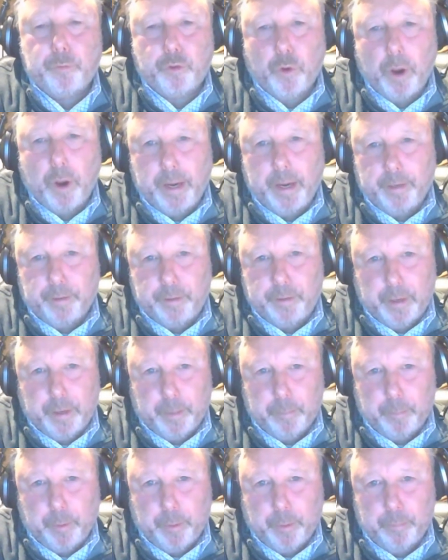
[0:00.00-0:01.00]
I'm going
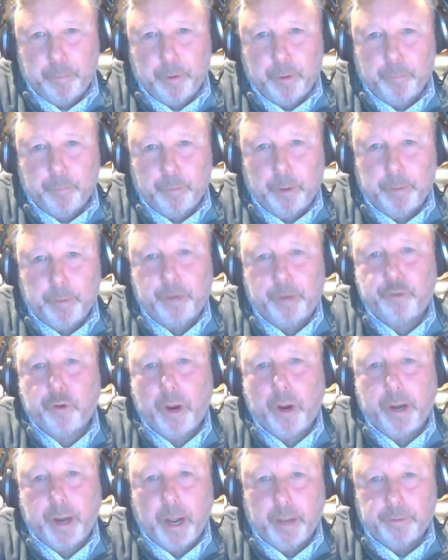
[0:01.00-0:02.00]
to
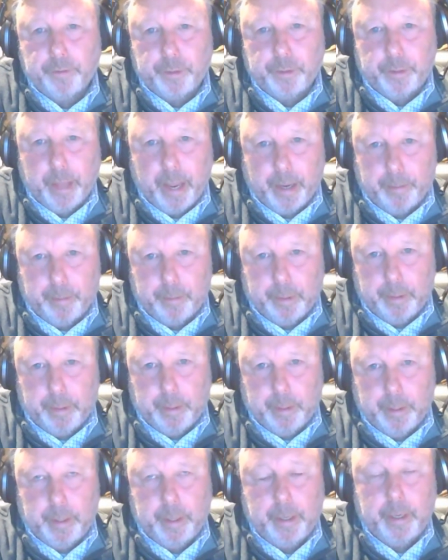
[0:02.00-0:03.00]
try and answer that
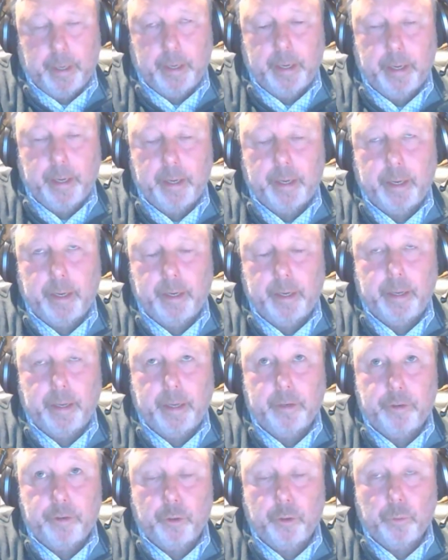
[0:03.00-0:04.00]

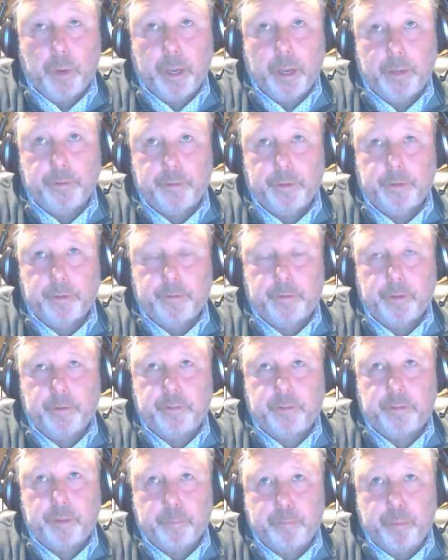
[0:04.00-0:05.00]
in two ways.
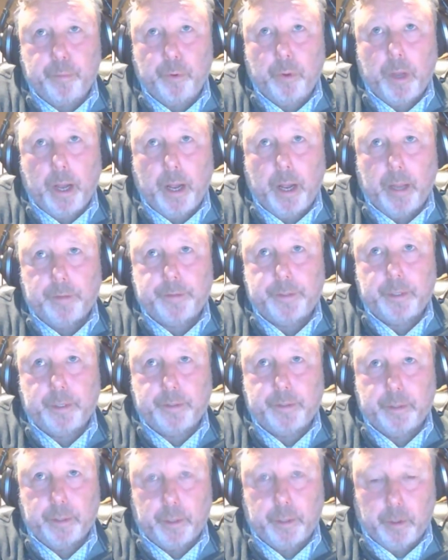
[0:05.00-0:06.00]
The simple
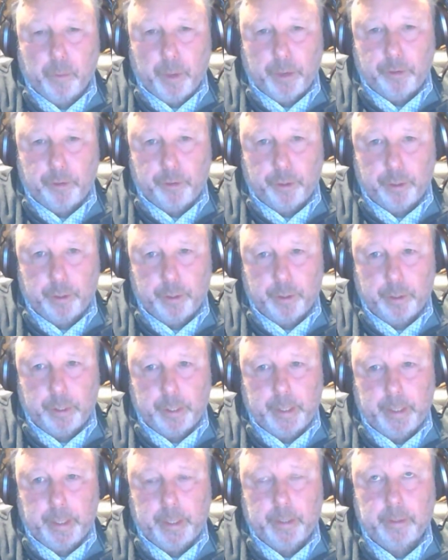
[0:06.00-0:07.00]
answer to the
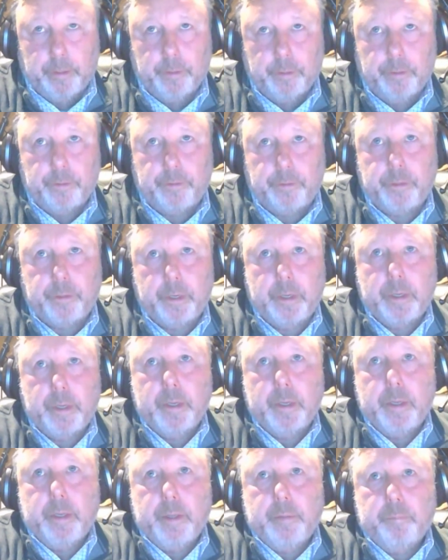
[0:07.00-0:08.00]
question is,
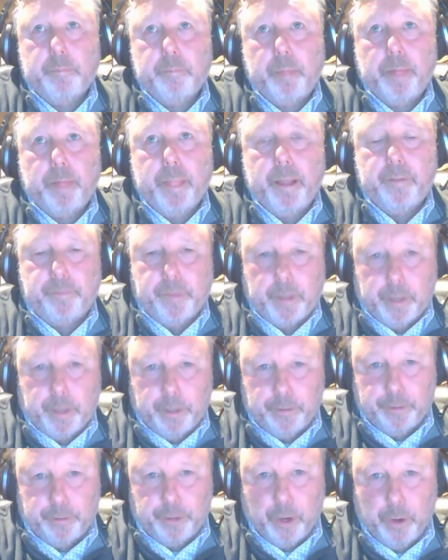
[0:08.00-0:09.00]
if
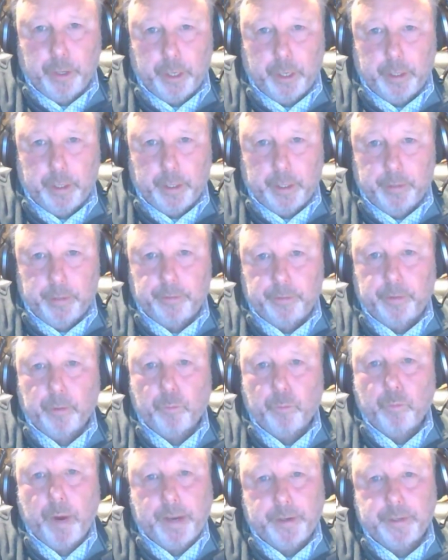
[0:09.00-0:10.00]
the custodian
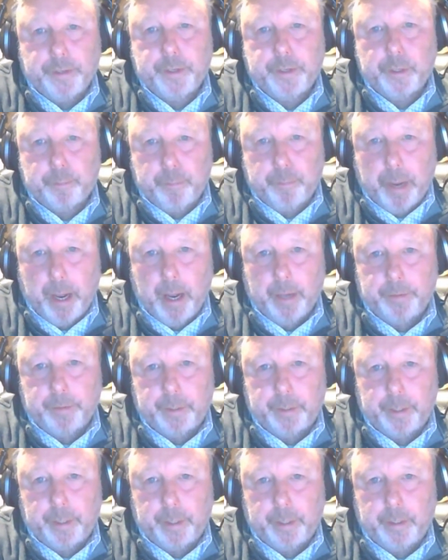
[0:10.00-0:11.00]
is the registered
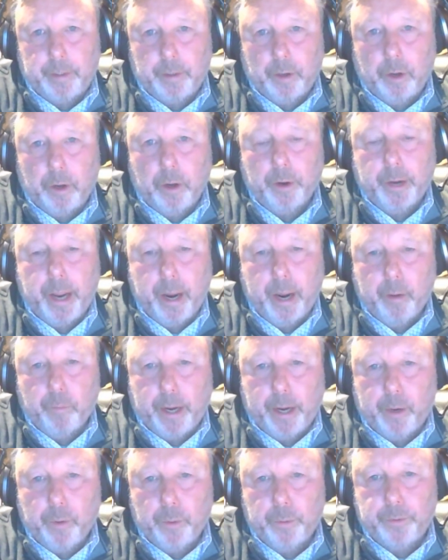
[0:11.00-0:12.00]
party on
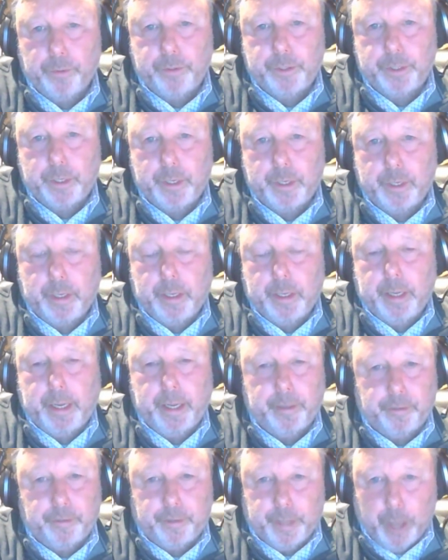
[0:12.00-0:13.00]
our records,
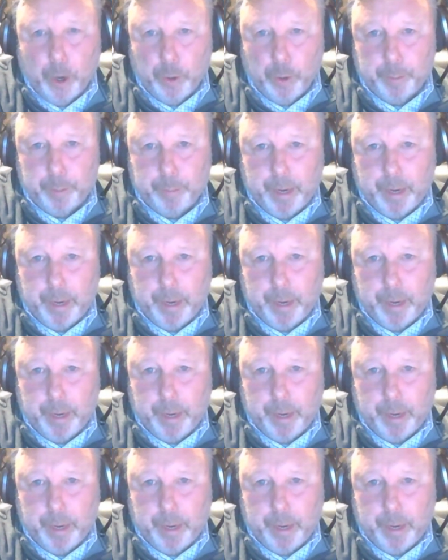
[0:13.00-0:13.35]
it's the